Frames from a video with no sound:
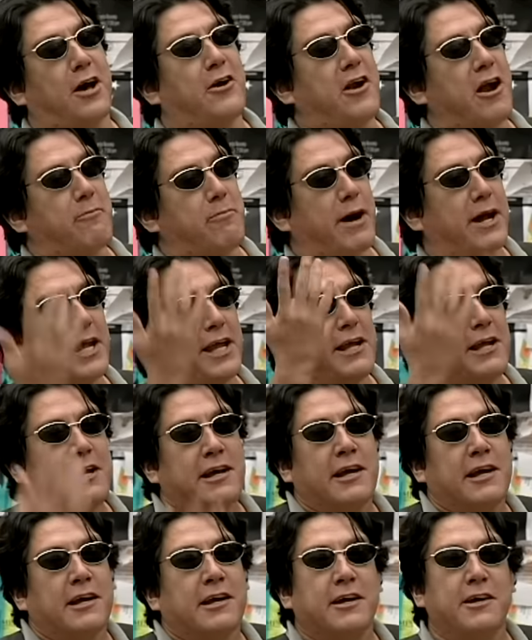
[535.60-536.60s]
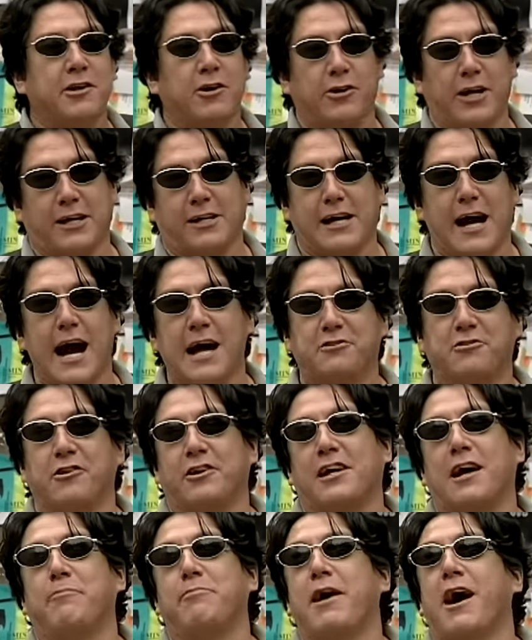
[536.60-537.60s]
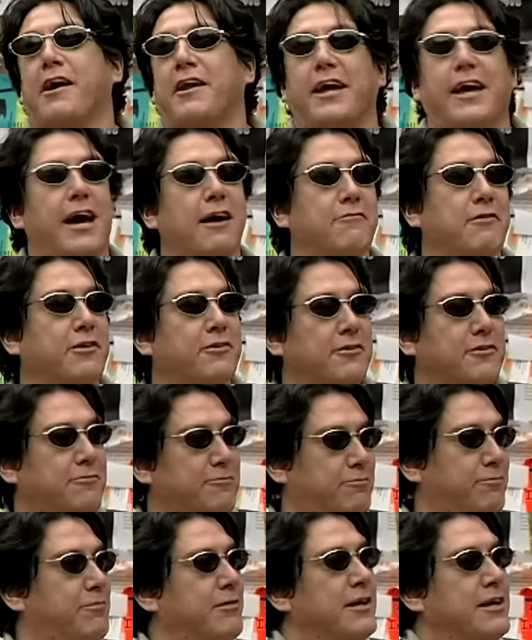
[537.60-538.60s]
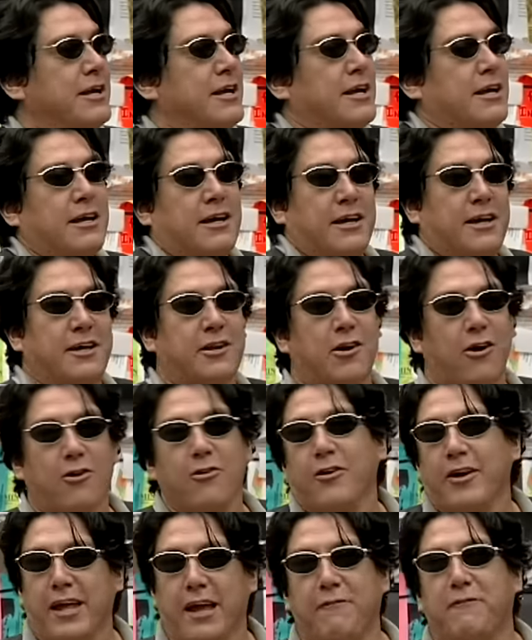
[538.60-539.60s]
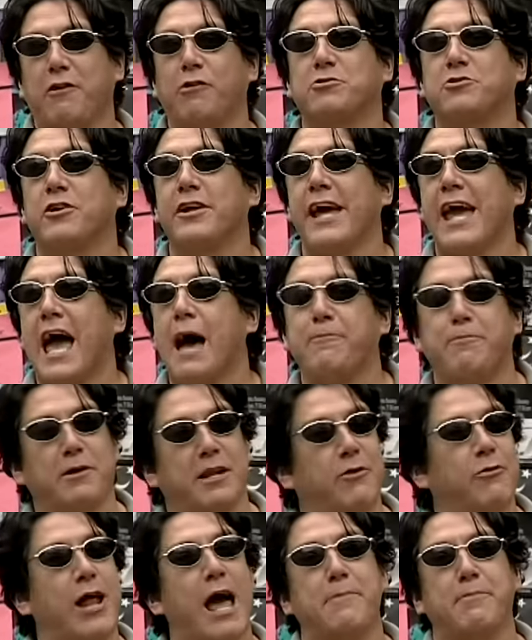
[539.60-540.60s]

telling everybody, you know, that God's going to come down to heavens and, you know, if it was going to happen, it would